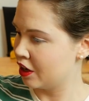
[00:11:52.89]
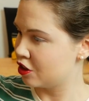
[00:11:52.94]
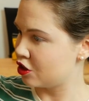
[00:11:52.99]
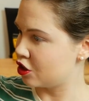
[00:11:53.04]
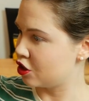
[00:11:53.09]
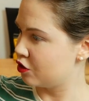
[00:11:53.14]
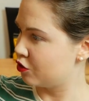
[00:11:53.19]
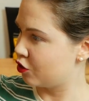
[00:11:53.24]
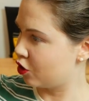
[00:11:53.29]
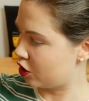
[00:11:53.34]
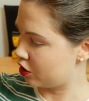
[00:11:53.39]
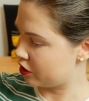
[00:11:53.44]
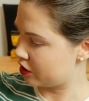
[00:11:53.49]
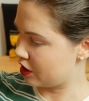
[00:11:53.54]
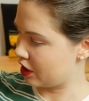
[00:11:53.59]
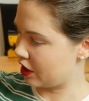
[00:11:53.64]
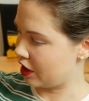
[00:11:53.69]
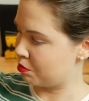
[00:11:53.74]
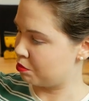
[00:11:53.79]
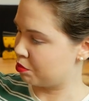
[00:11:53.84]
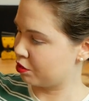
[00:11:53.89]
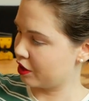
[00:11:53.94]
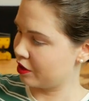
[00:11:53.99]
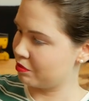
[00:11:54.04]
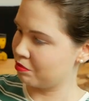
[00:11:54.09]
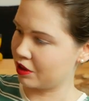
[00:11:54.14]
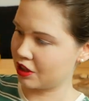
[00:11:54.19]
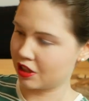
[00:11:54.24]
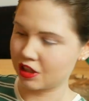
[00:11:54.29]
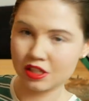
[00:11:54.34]
So you've got a
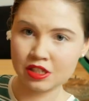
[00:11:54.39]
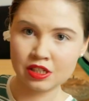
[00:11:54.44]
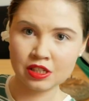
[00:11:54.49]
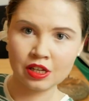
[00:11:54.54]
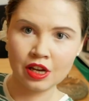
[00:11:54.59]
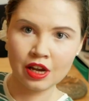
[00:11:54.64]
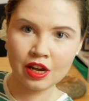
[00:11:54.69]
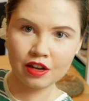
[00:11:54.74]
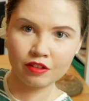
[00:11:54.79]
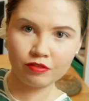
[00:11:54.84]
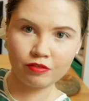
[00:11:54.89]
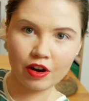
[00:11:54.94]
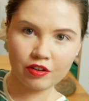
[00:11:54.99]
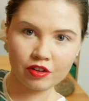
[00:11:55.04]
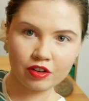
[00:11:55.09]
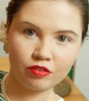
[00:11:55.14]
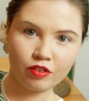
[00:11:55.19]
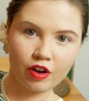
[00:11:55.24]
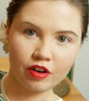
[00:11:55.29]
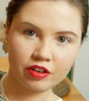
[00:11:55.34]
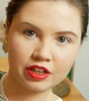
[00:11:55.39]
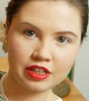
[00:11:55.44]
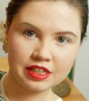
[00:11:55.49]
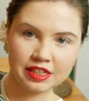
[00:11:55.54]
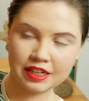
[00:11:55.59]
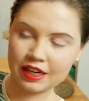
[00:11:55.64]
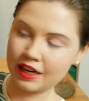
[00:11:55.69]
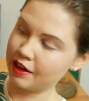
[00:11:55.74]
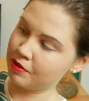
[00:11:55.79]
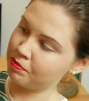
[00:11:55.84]
brim that's very, very
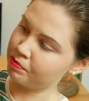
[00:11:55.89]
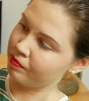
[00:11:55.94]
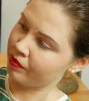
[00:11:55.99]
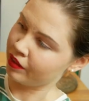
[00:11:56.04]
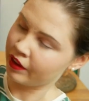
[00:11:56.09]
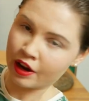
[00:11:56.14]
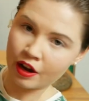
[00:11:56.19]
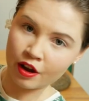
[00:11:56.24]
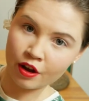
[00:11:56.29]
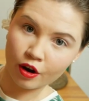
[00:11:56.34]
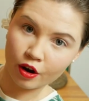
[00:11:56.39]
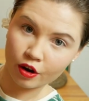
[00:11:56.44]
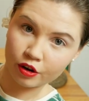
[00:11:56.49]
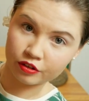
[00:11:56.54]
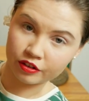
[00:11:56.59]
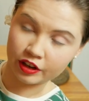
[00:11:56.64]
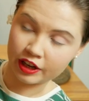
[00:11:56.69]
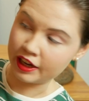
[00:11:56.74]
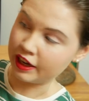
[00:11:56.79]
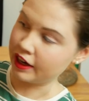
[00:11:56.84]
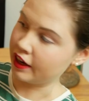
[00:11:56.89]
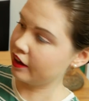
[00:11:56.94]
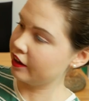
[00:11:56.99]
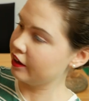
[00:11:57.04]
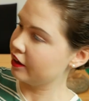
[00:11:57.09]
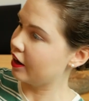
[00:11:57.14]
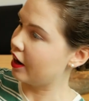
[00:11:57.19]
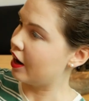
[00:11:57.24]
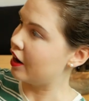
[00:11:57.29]
slim over here,